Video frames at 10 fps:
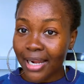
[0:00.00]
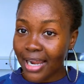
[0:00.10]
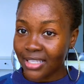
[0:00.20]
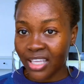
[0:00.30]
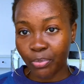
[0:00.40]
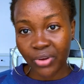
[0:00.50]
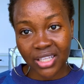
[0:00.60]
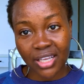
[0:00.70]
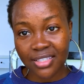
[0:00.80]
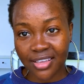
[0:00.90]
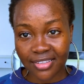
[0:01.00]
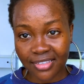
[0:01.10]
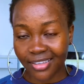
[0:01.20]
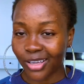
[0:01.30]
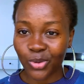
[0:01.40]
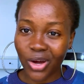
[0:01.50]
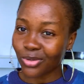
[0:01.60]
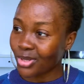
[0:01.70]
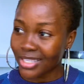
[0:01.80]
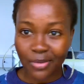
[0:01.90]
let's say pregnancy ends now, you
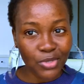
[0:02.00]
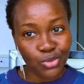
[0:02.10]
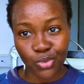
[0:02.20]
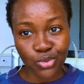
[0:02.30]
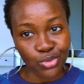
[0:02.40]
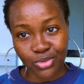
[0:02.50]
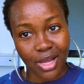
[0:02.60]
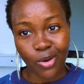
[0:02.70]
cannot tell me to go to school.